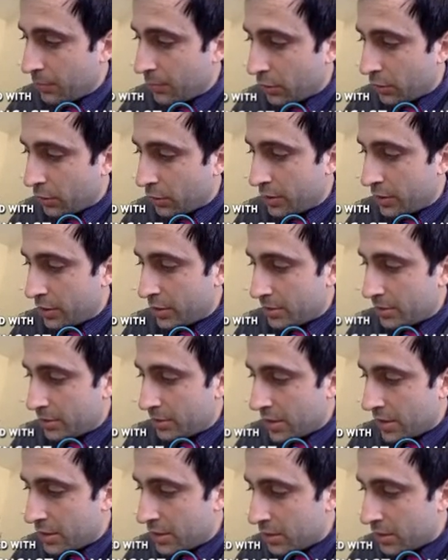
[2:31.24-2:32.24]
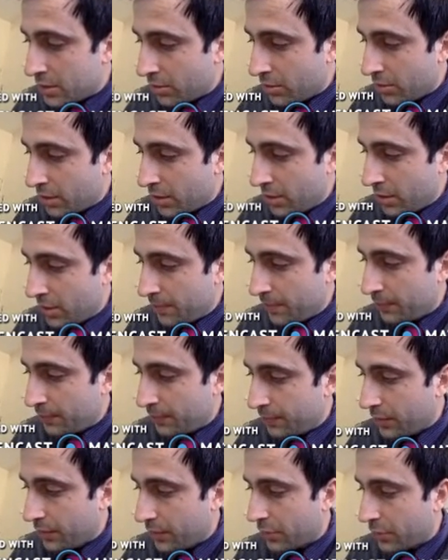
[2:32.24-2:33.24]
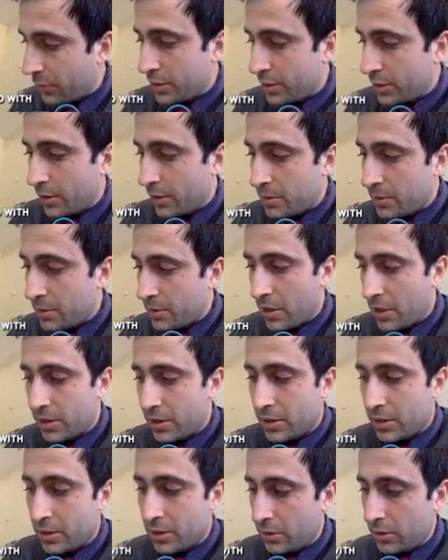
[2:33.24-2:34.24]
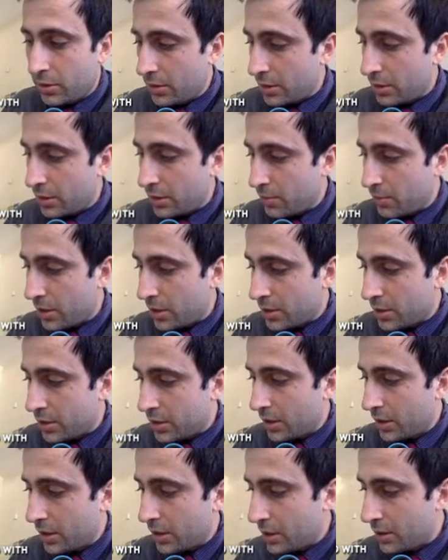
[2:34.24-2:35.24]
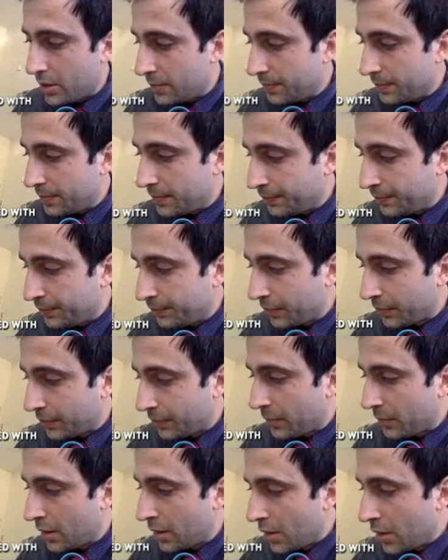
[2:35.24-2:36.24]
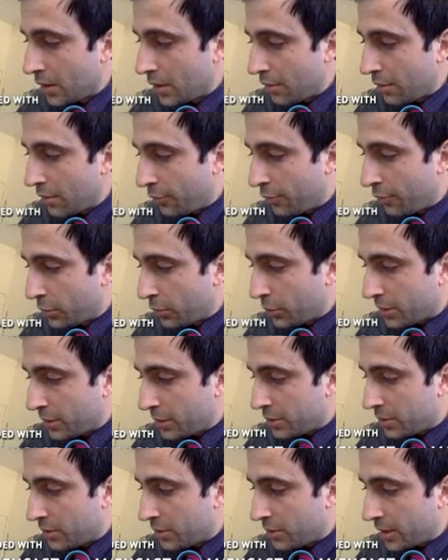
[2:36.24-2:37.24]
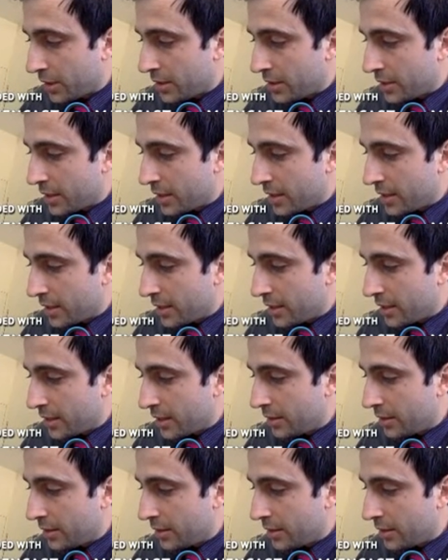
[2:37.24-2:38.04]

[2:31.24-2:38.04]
3 times a is 3a. 3 times minus 2 is minus 6. 4 times 2a is 8a.